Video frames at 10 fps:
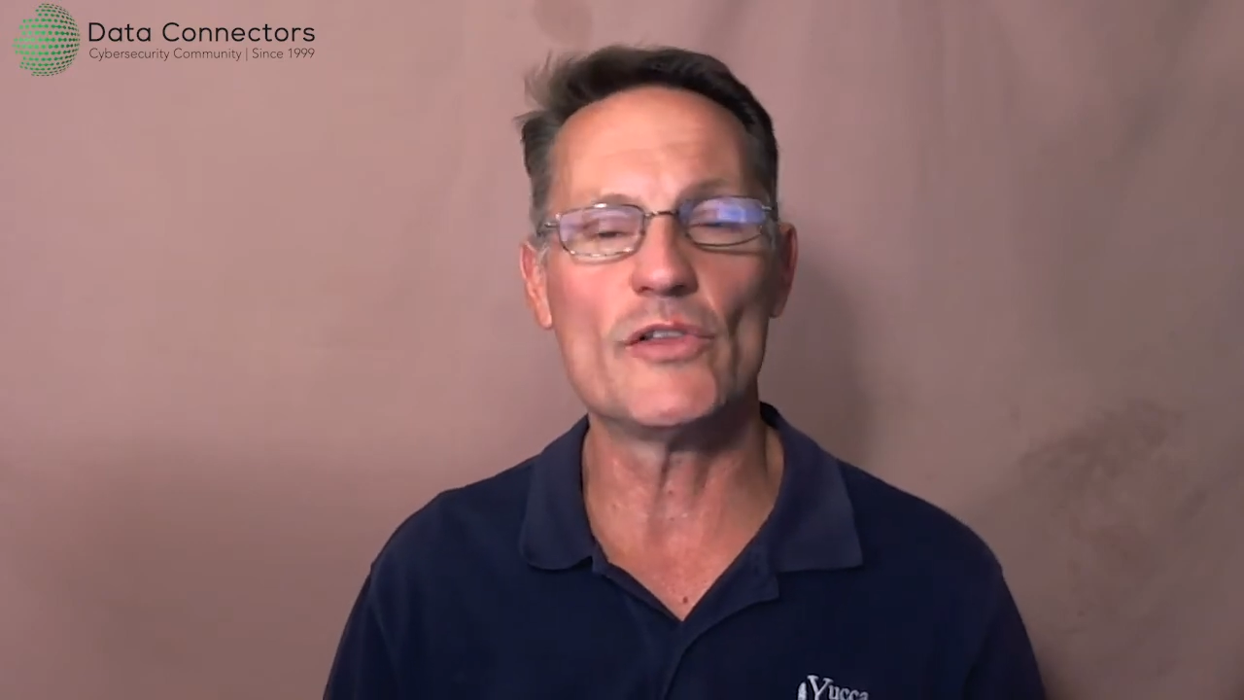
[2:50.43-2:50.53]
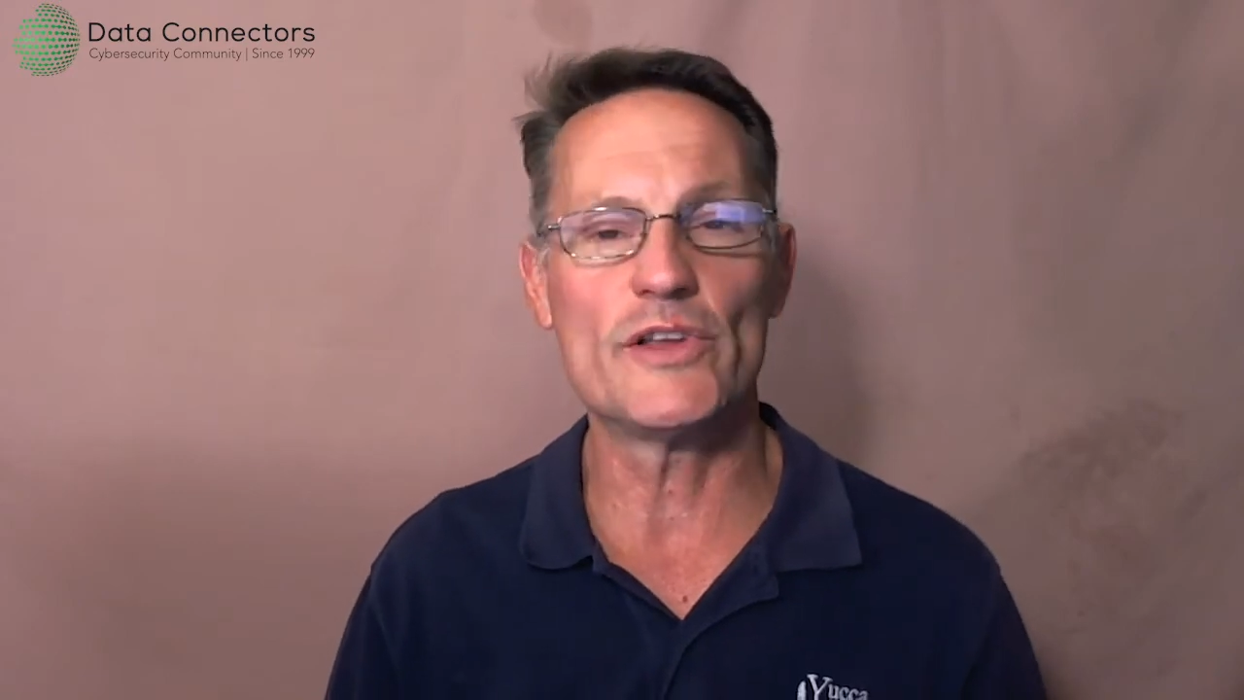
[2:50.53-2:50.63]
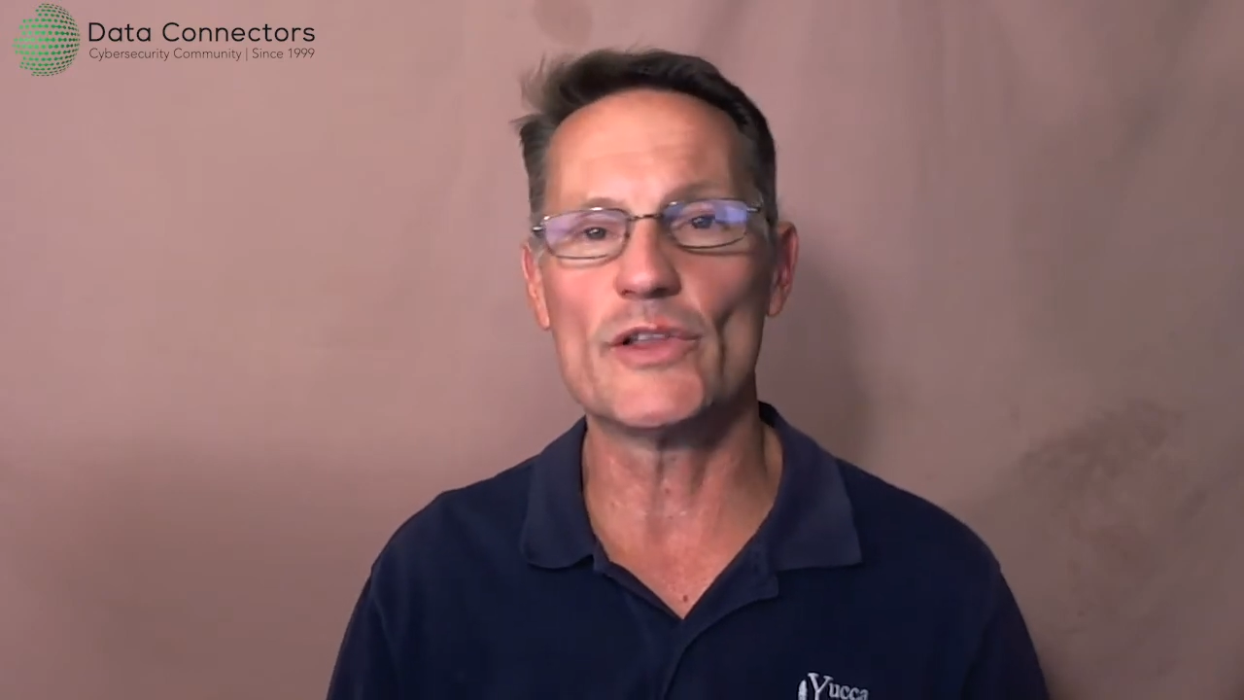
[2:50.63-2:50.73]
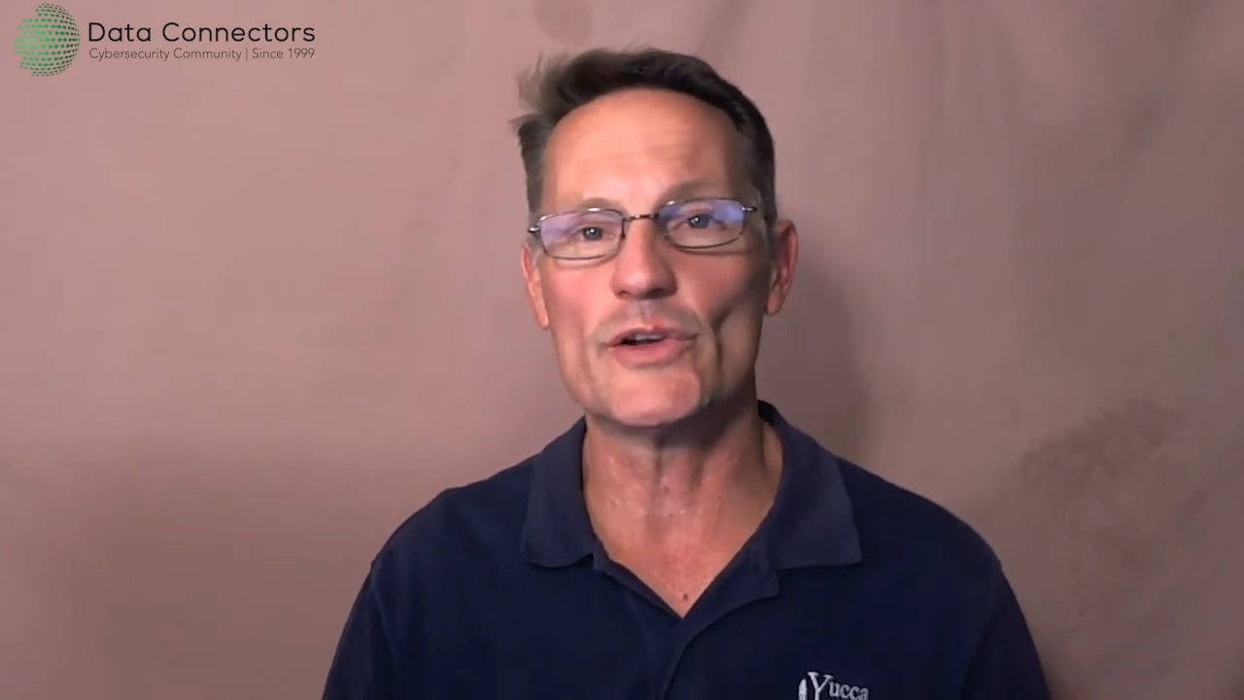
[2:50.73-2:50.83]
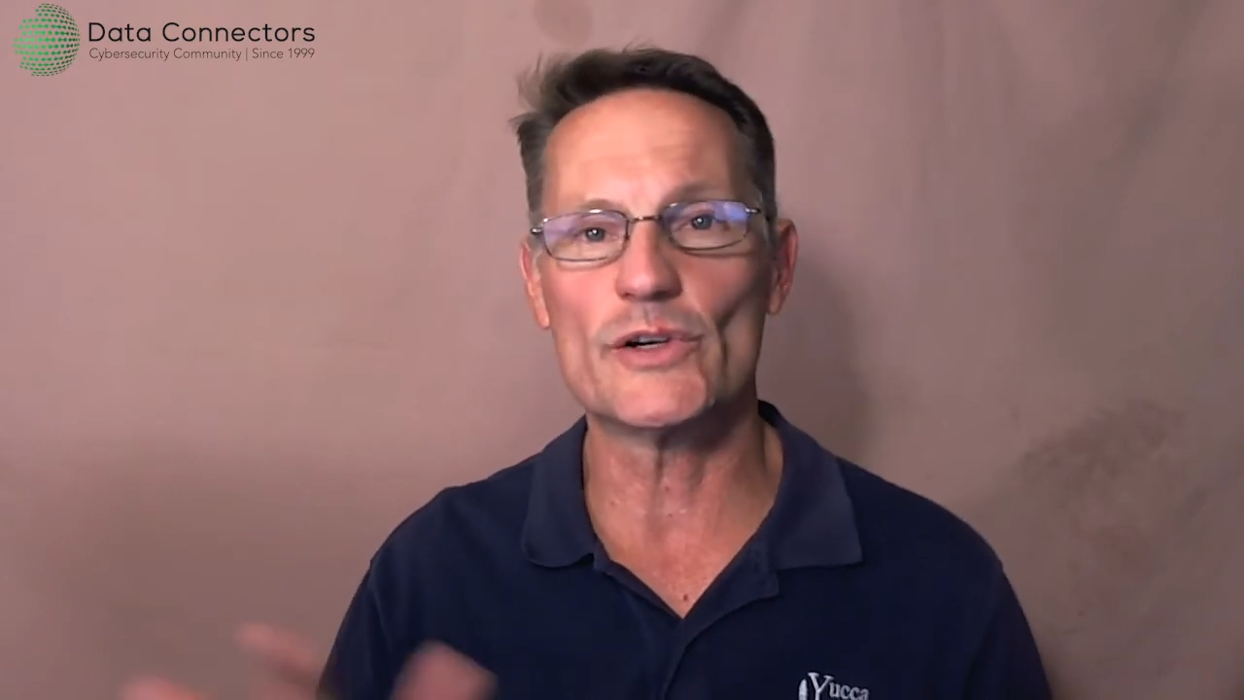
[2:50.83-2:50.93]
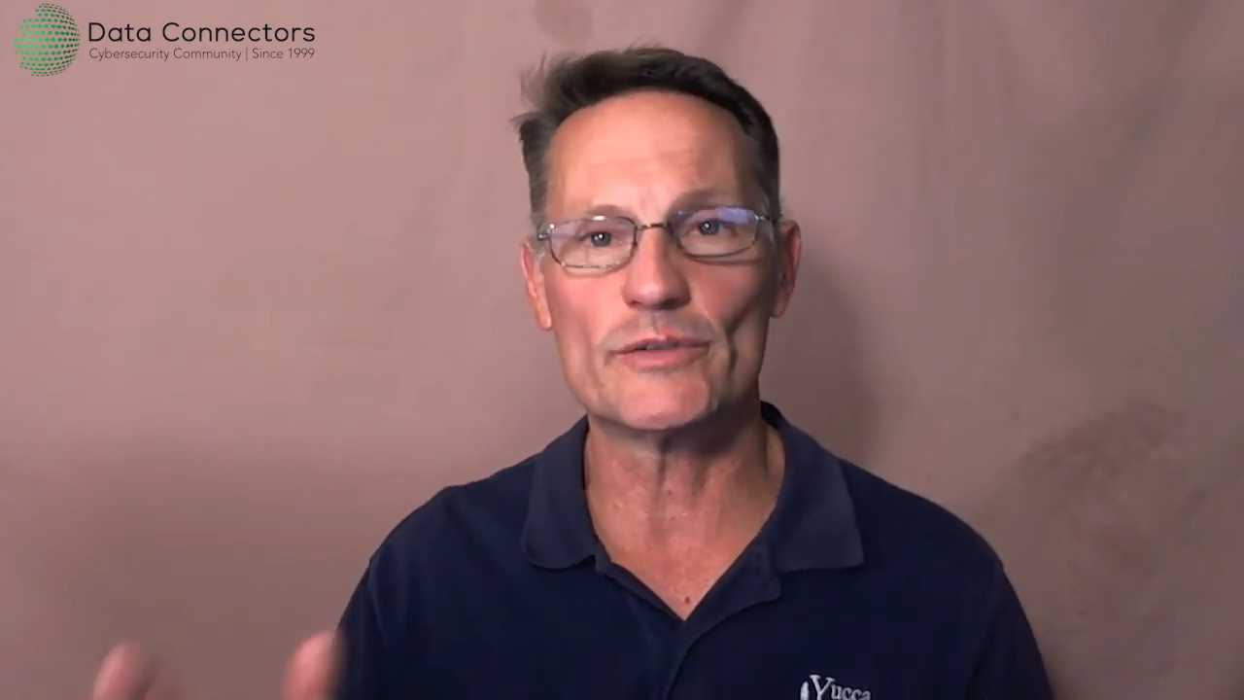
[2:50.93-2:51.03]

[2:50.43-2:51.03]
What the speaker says: the other